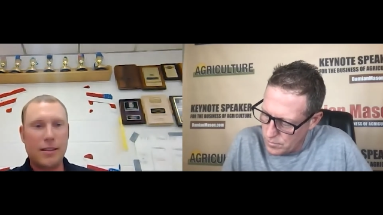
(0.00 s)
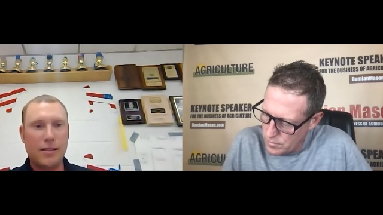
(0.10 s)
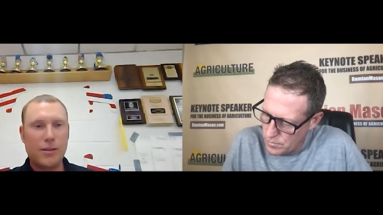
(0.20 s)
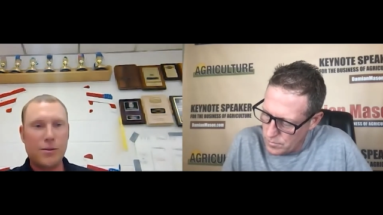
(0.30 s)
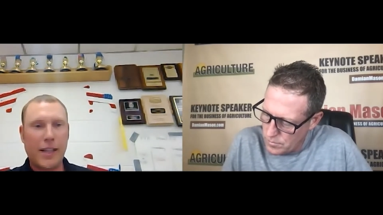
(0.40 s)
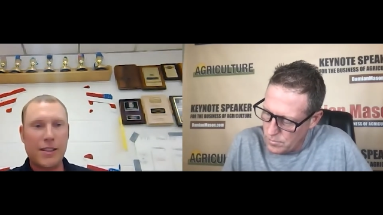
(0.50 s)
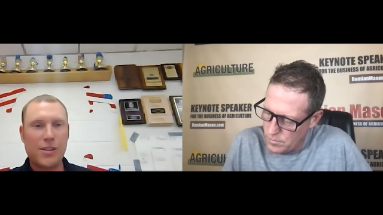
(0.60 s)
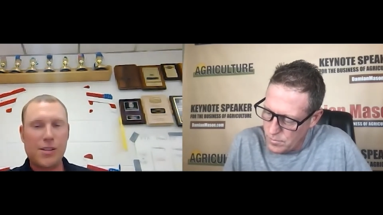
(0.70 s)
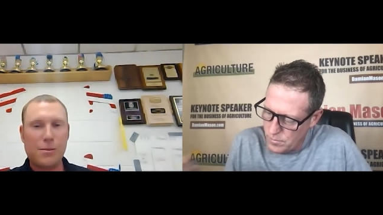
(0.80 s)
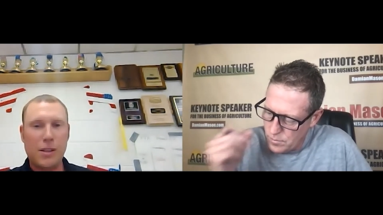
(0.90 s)
Speaker 1: you know
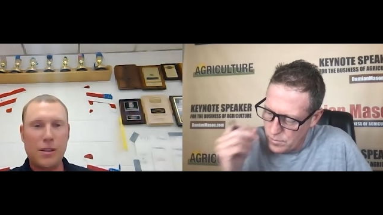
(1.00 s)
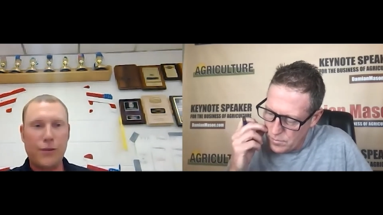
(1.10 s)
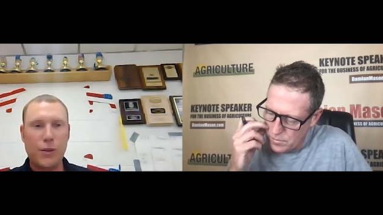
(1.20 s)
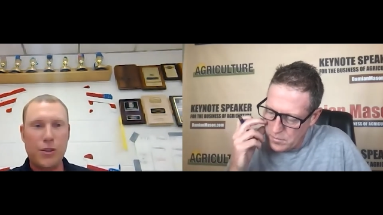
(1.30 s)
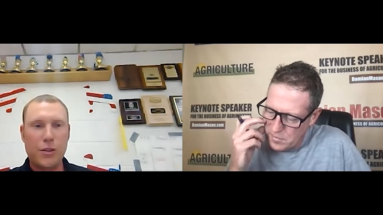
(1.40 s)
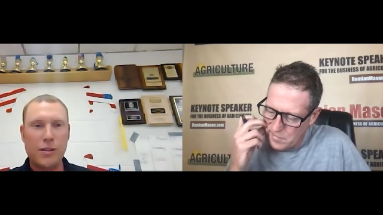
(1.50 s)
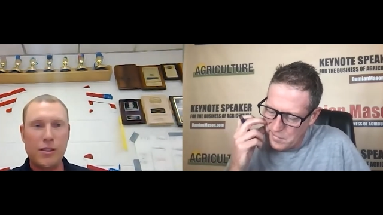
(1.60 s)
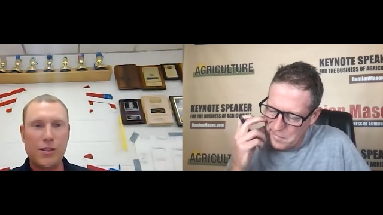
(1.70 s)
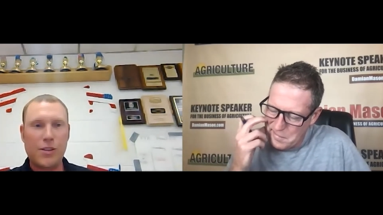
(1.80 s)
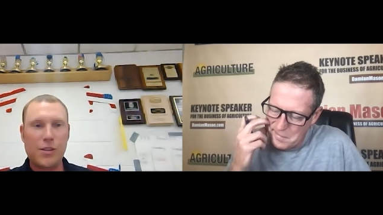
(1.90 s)
that's to me the
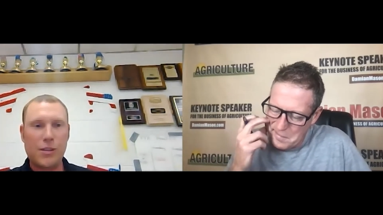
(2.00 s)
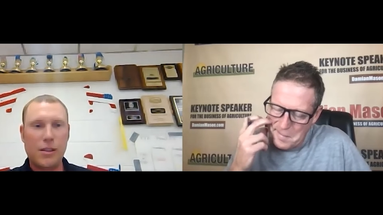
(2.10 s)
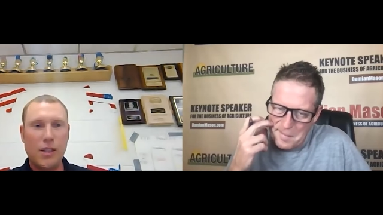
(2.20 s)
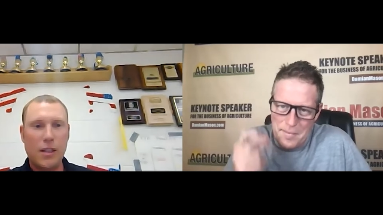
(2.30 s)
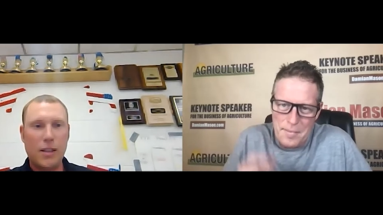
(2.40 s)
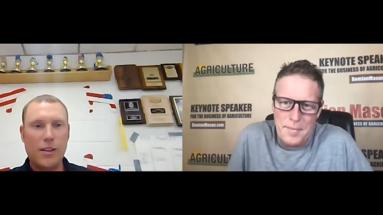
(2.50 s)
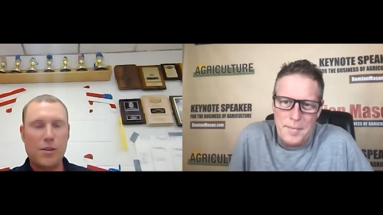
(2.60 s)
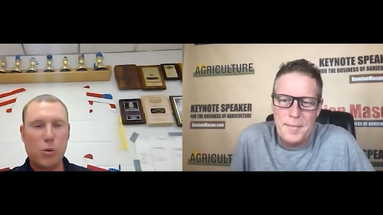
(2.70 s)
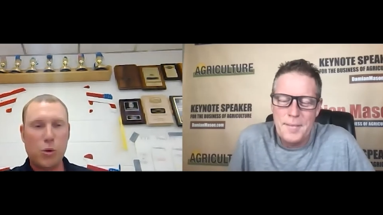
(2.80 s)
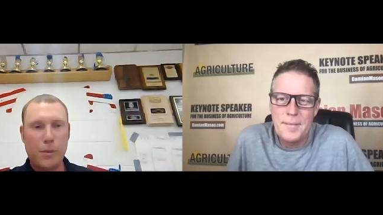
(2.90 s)
future is
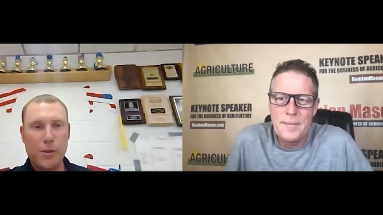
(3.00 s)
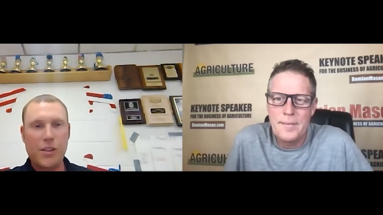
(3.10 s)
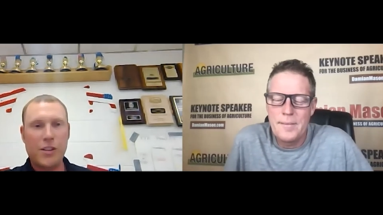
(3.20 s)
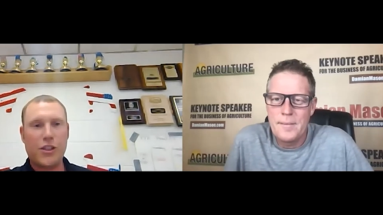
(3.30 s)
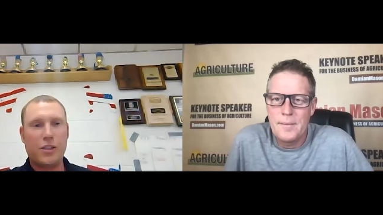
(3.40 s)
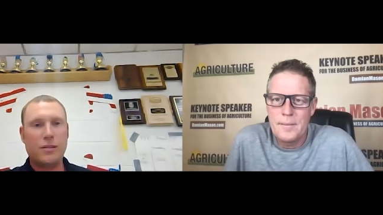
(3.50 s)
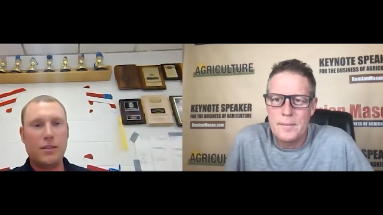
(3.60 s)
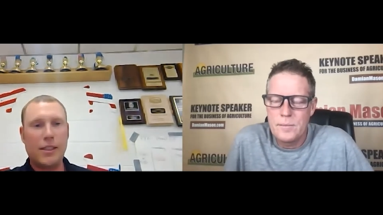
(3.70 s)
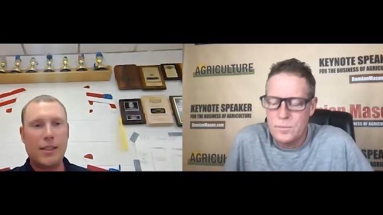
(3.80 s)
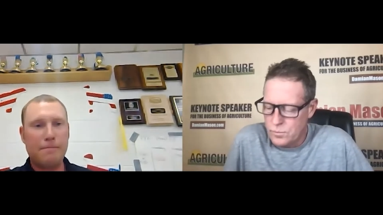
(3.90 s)
is more precision.
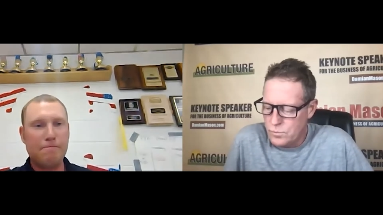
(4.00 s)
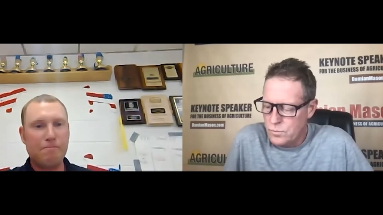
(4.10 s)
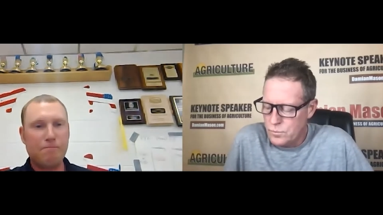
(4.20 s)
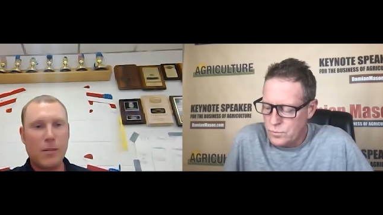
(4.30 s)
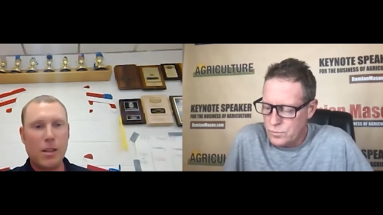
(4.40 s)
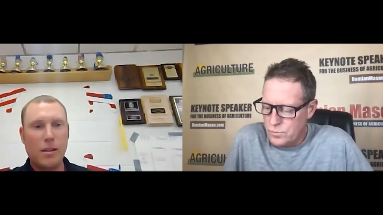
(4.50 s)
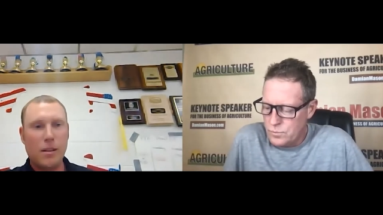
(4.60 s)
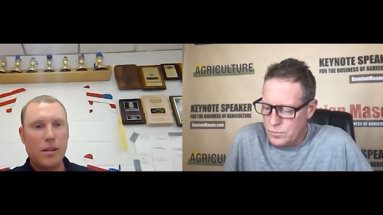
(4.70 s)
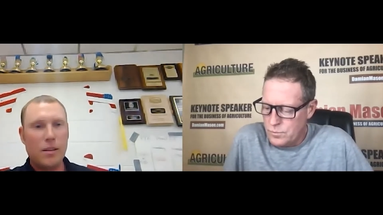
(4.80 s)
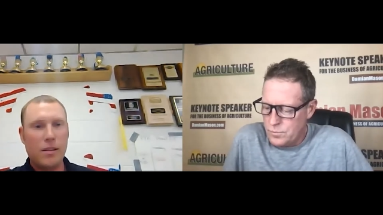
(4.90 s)
Um,
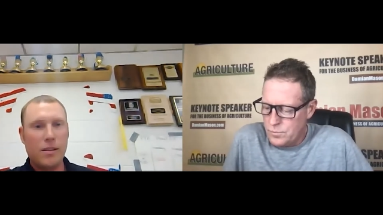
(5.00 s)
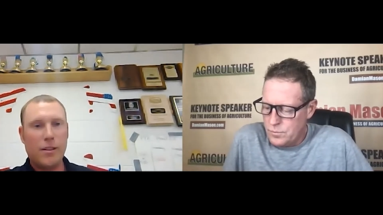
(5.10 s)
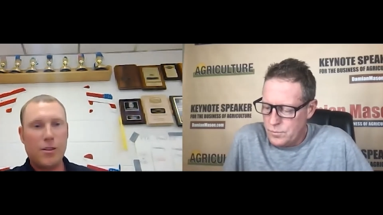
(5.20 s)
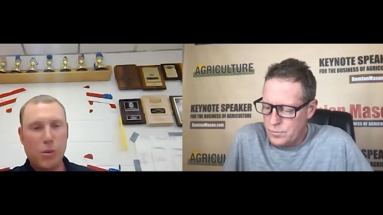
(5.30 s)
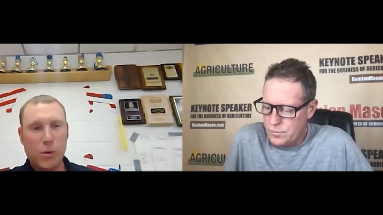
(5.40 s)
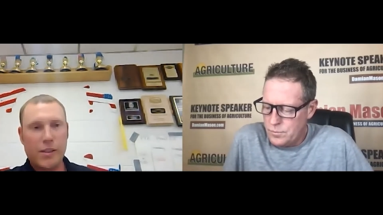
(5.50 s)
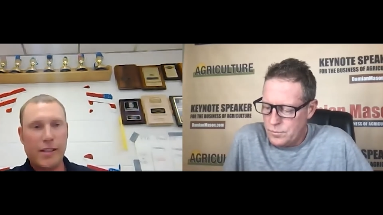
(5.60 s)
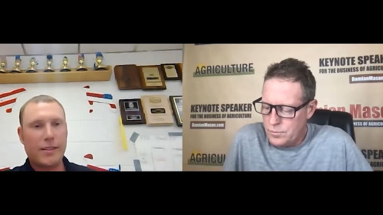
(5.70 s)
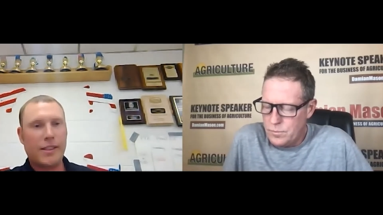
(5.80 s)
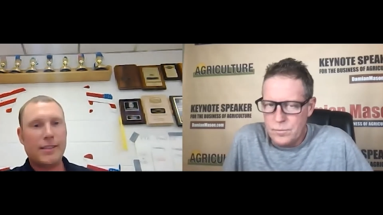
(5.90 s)
it, it's more
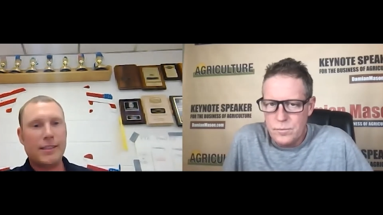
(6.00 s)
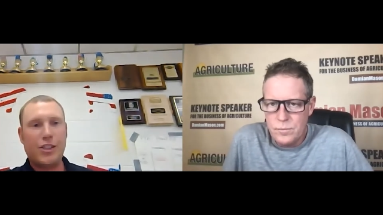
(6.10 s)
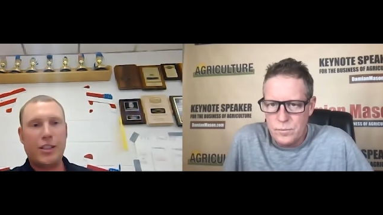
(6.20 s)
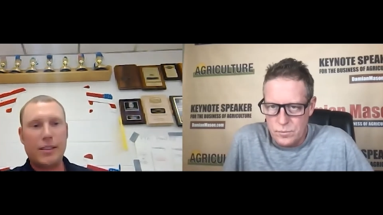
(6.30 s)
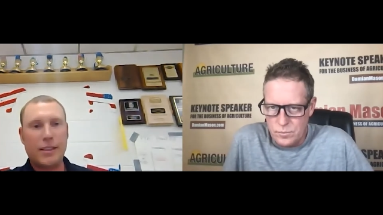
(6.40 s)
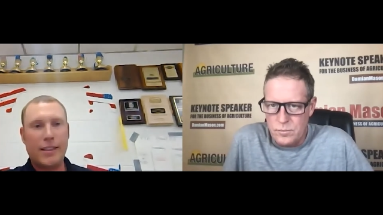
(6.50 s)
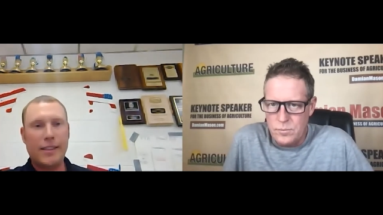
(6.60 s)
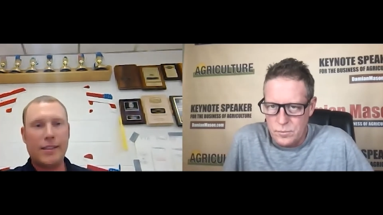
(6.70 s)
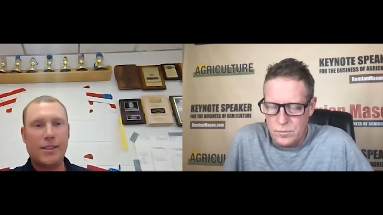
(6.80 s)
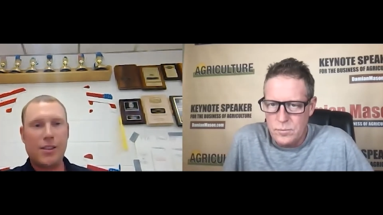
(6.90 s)
technology,
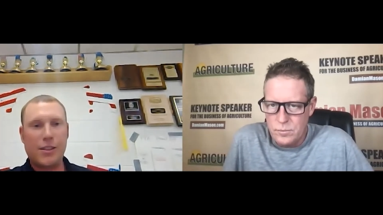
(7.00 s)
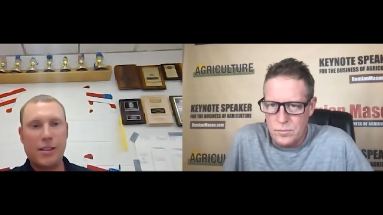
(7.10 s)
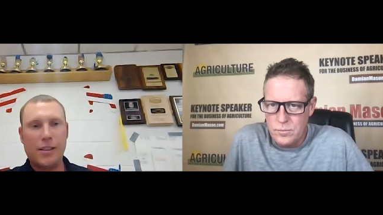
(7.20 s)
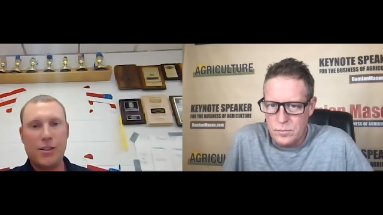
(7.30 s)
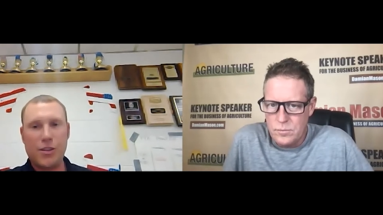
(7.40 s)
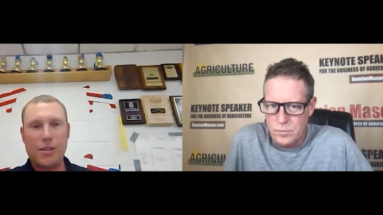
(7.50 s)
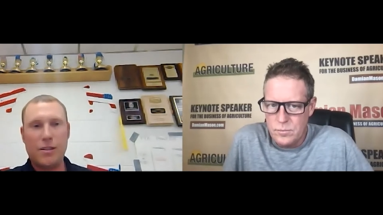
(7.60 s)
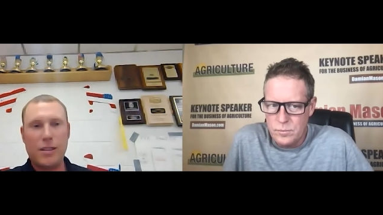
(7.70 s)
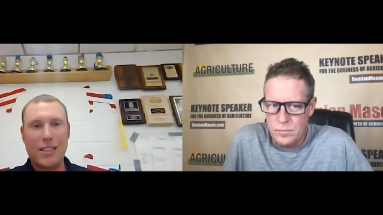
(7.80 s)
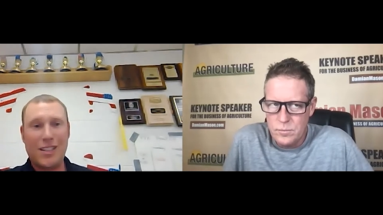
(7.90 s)
mm-hmm. and it's it's
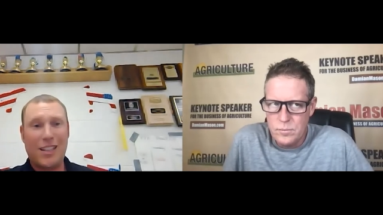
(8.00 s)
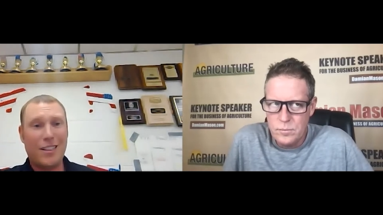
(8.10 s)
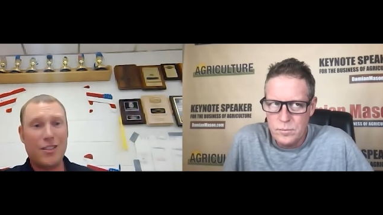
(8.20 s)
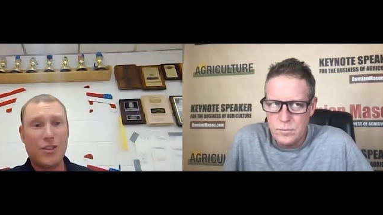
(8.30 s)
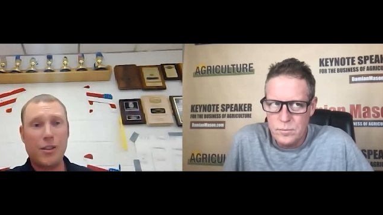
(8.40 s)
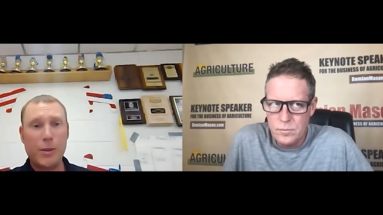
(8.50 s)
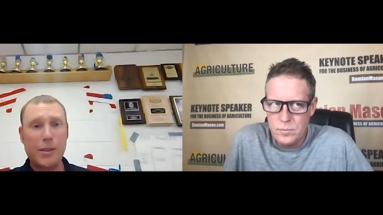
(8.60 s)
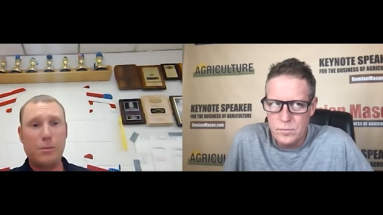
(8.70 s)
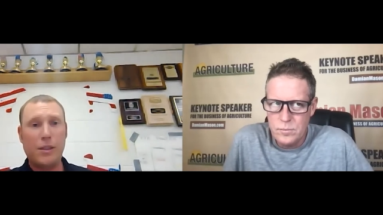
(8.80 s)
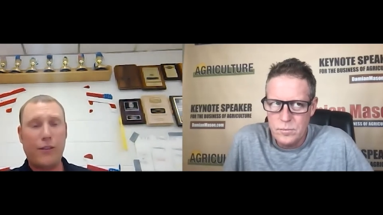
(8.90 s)
these kids are
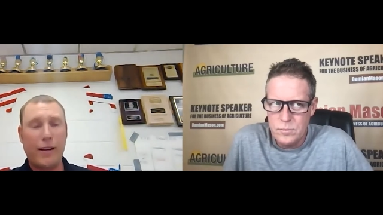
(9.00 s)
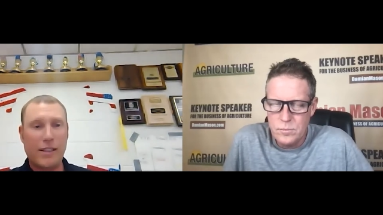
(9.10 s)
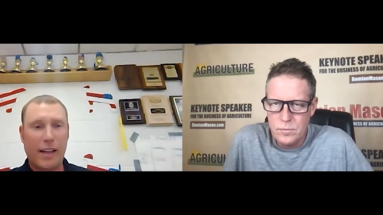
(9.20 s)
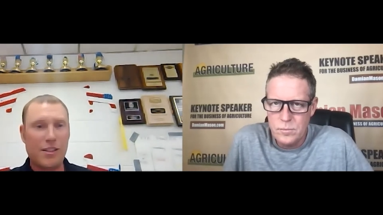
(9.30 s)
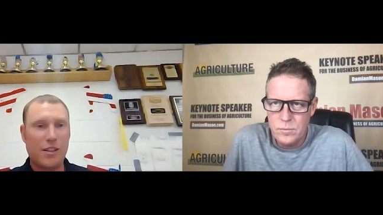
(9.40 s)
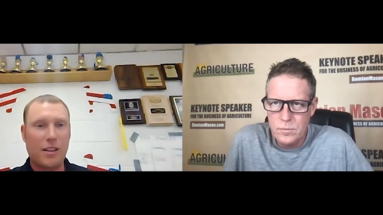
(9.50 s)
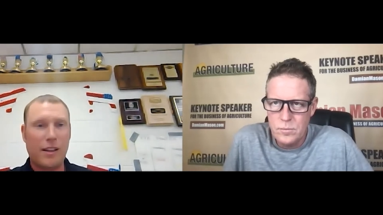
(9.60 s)
going to be fantastic